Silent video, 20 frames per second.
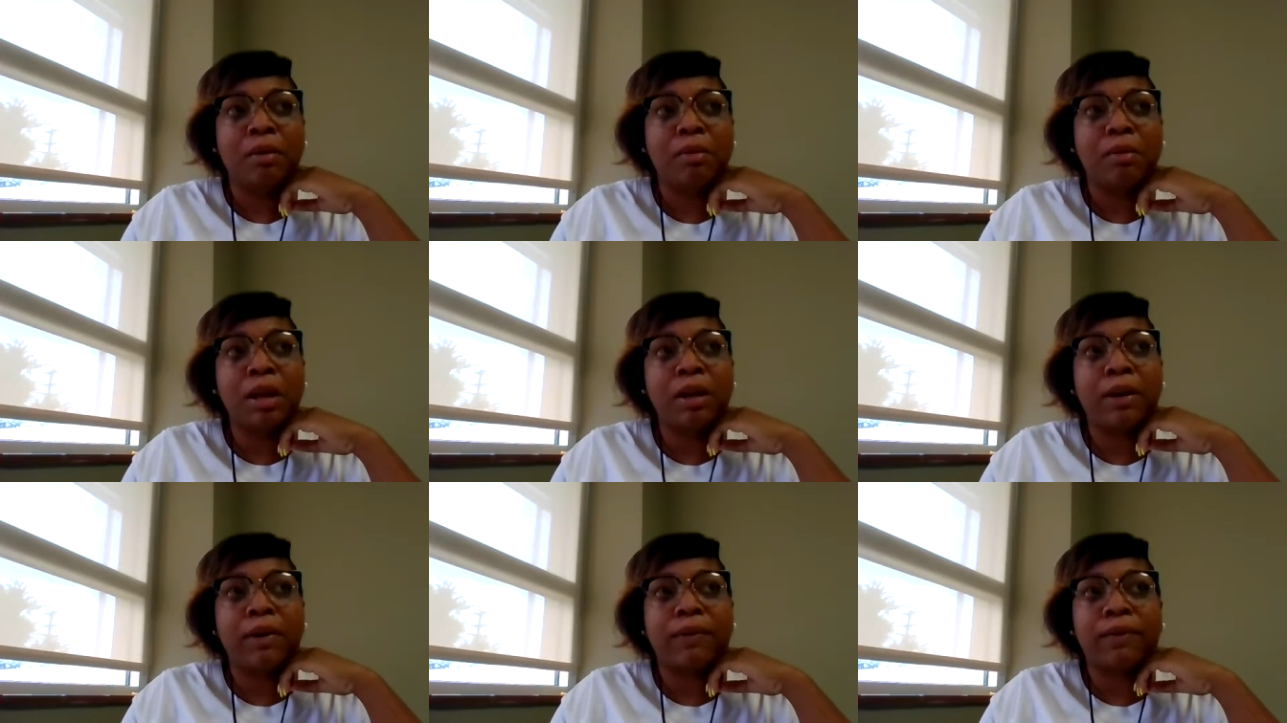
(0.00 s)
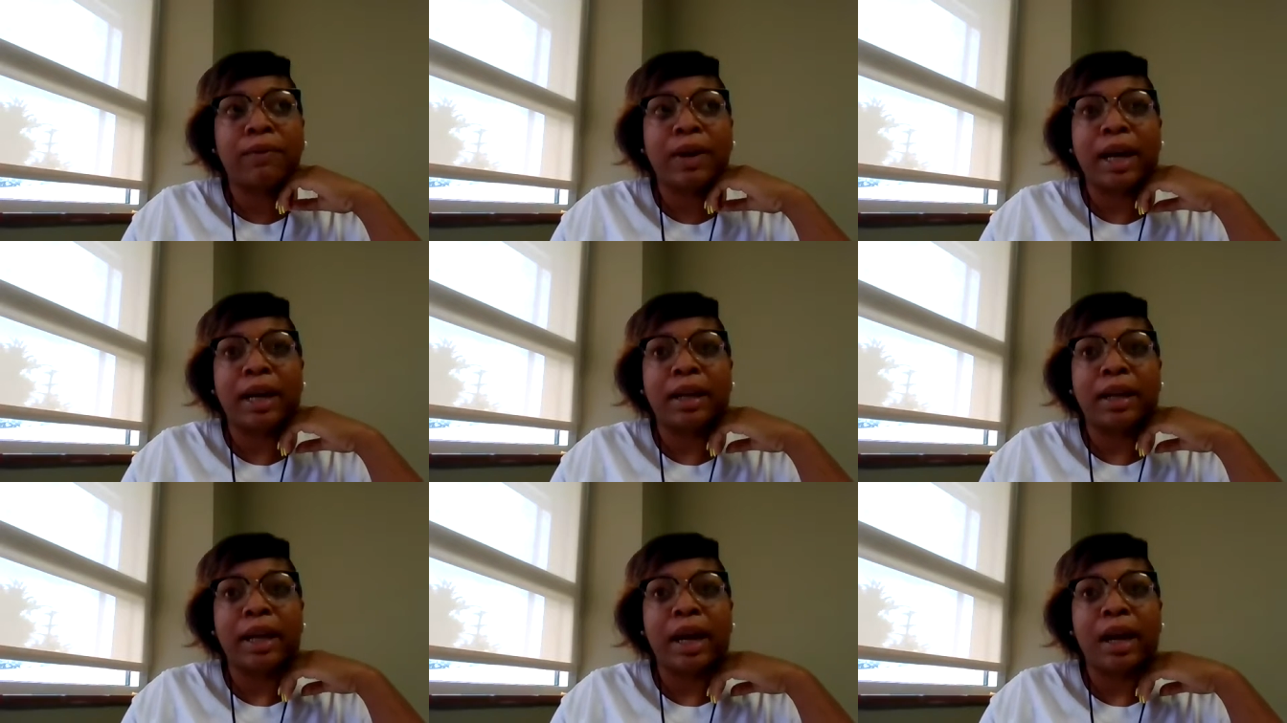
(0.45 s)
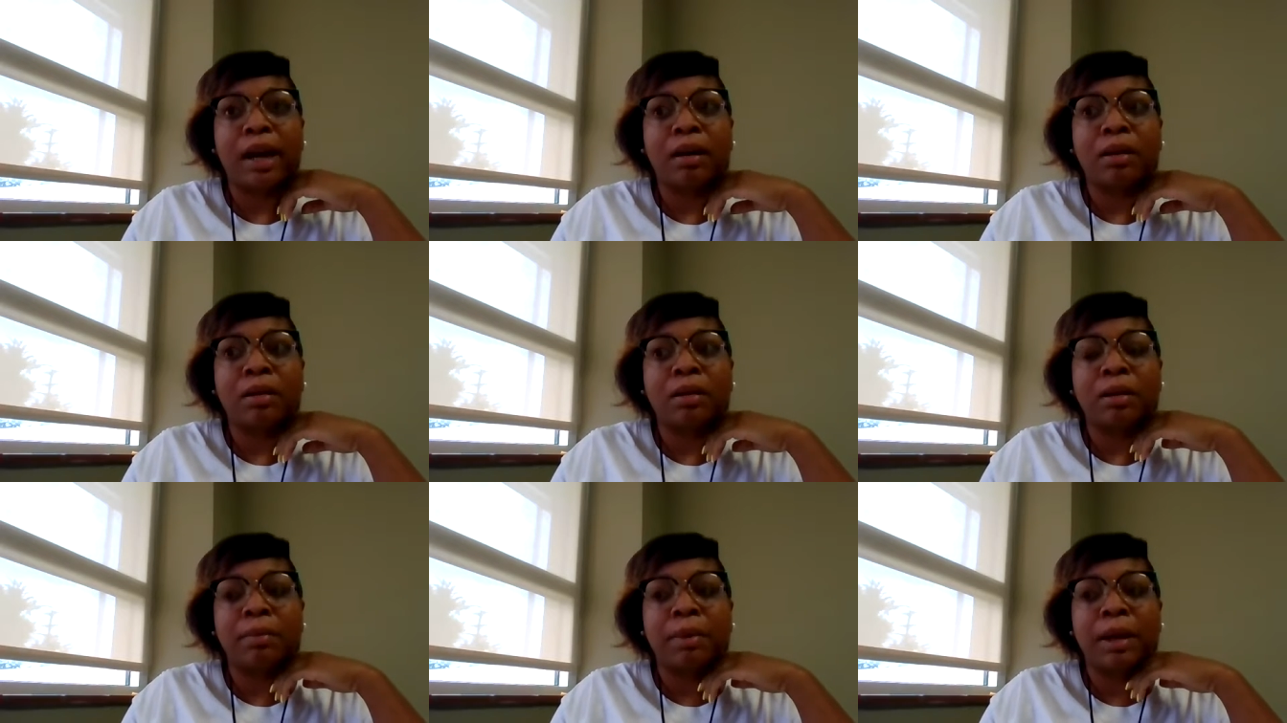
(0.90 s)
we don't find
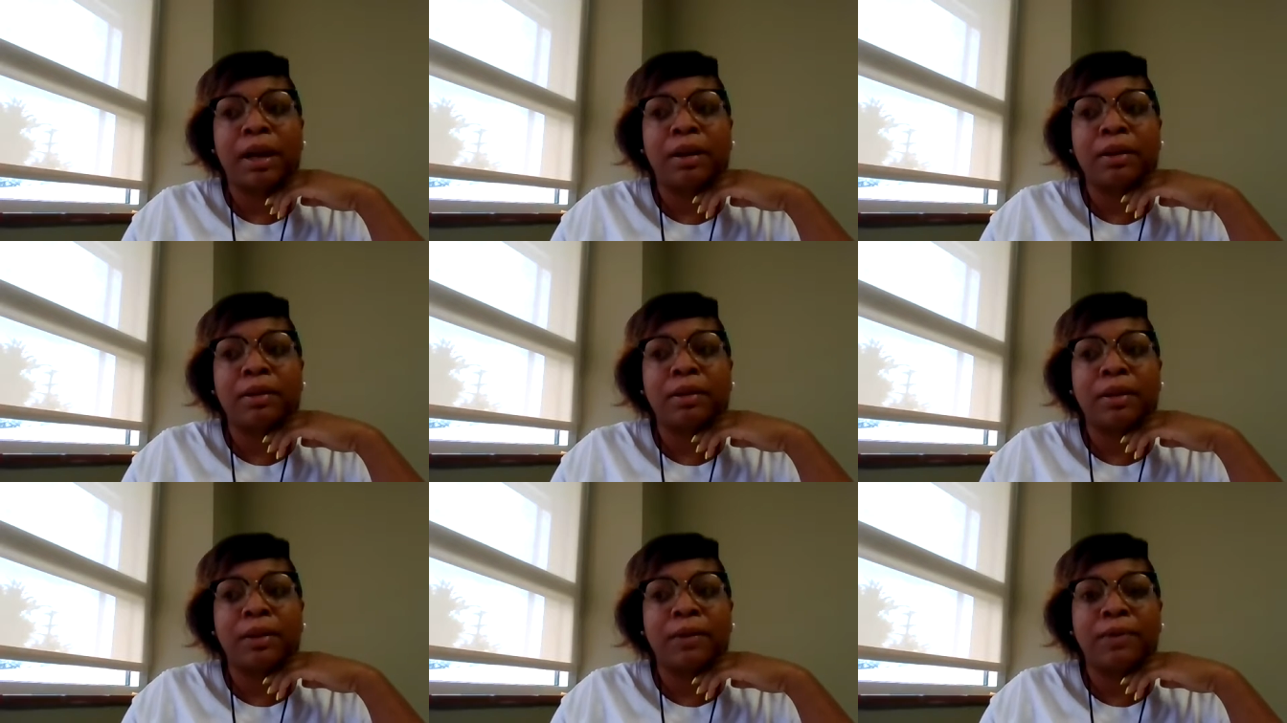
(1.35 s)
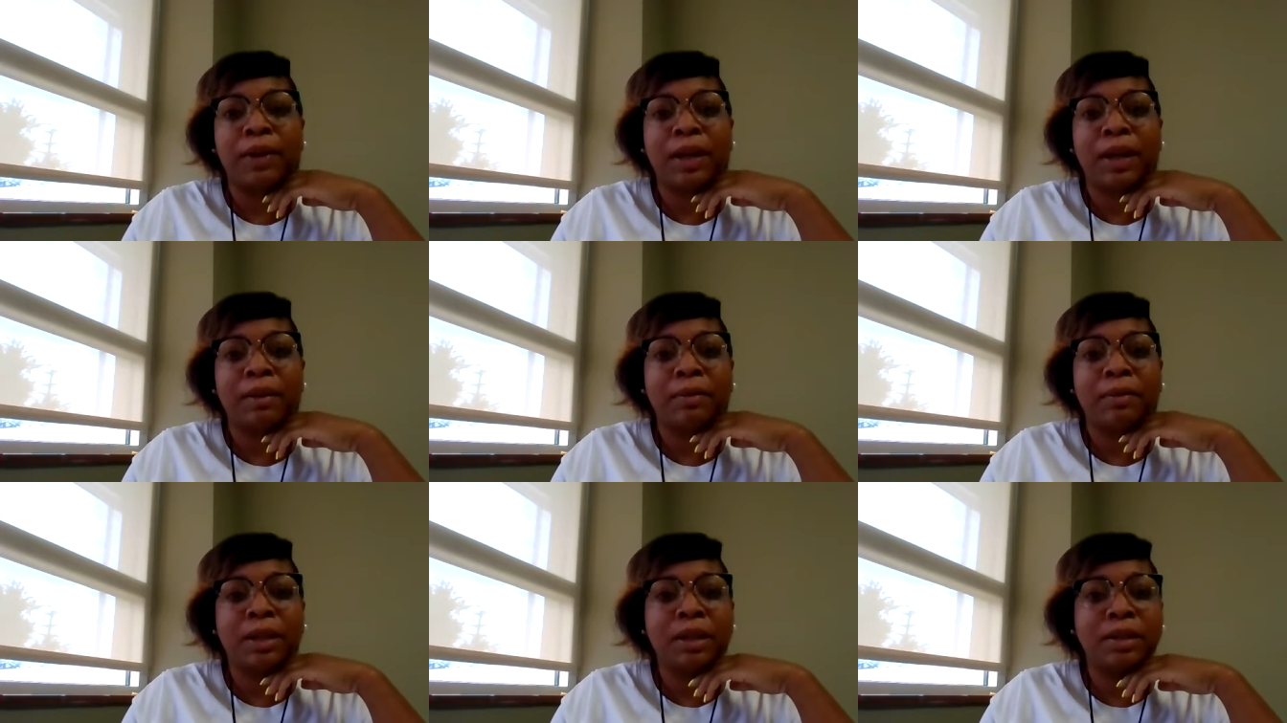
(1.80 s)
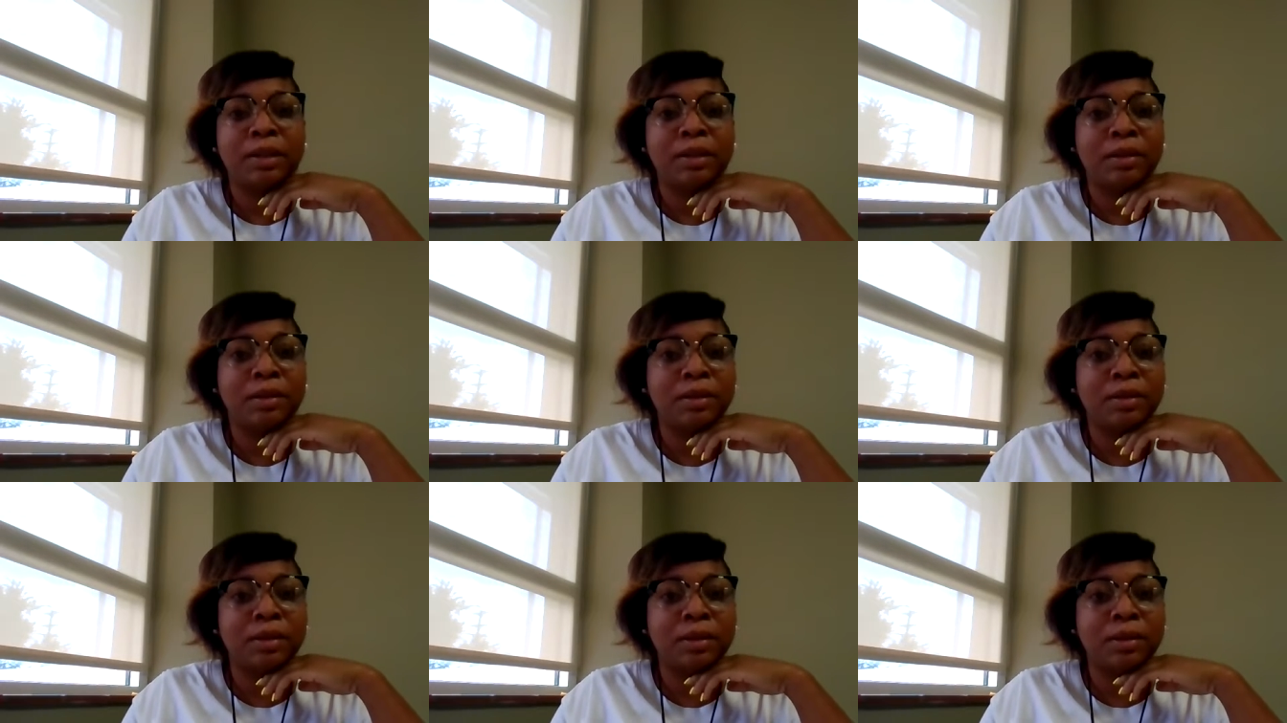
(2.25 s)
out about the families
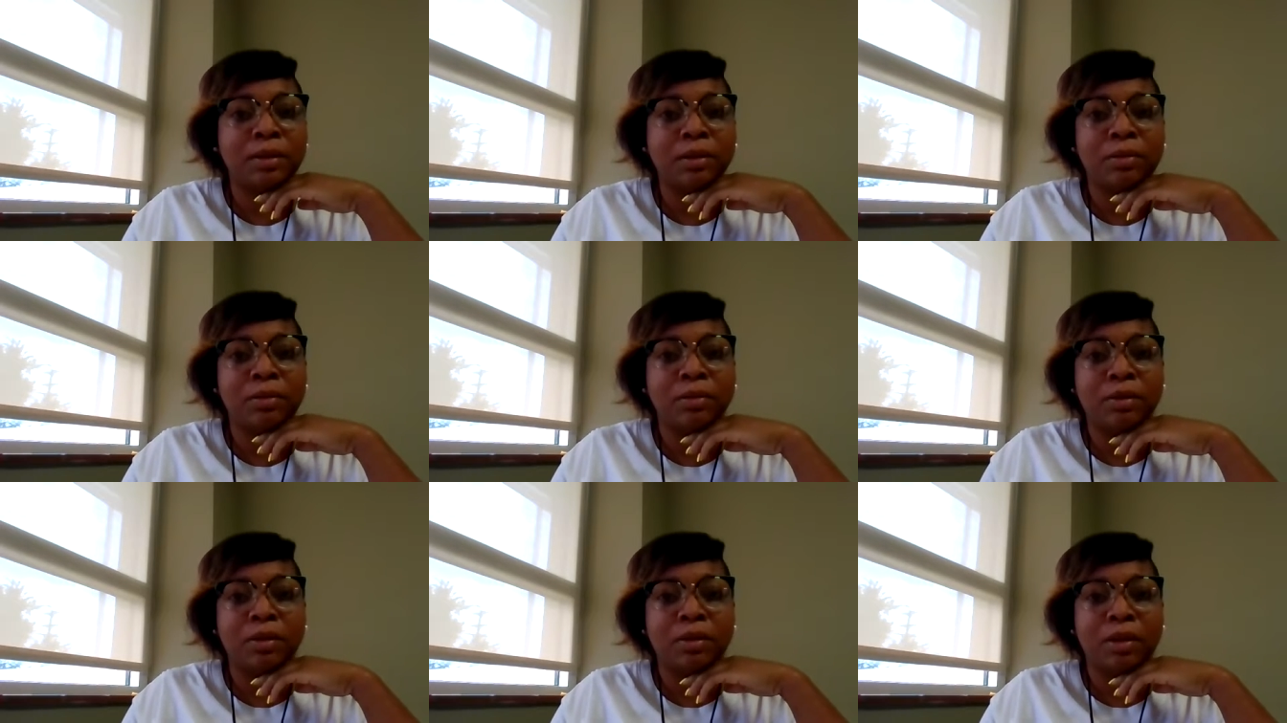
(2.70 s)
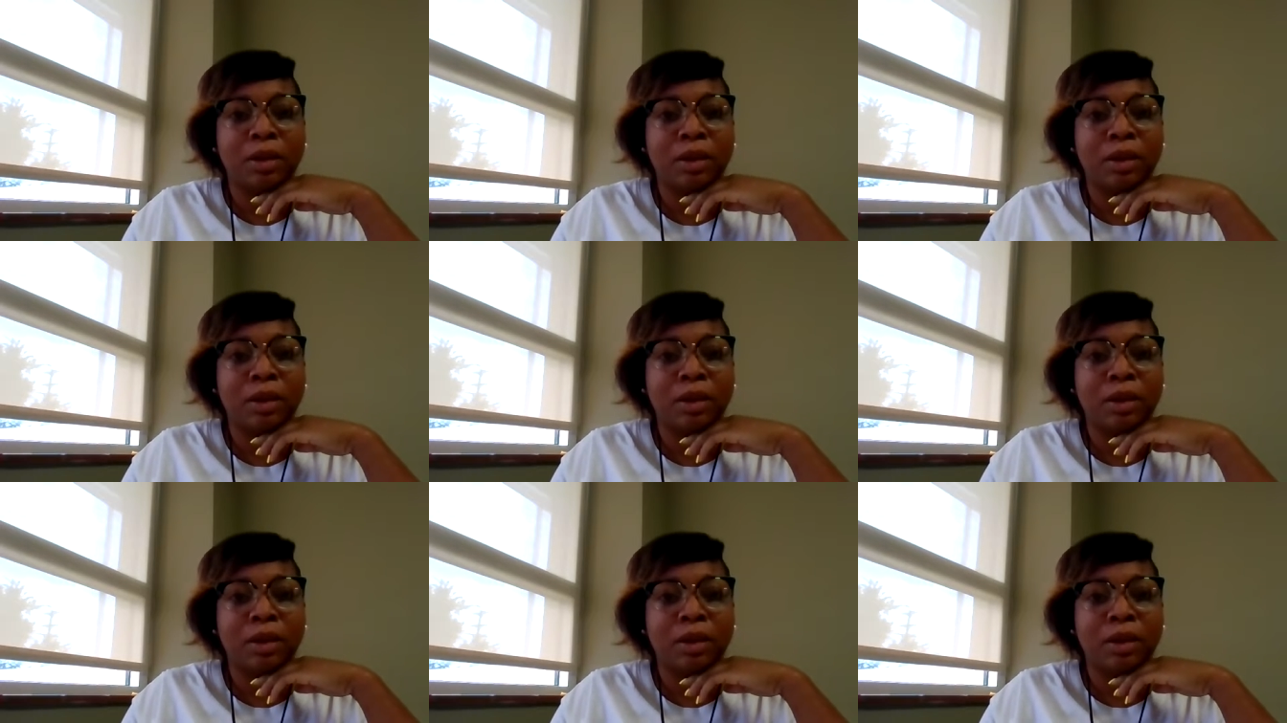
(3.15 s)
until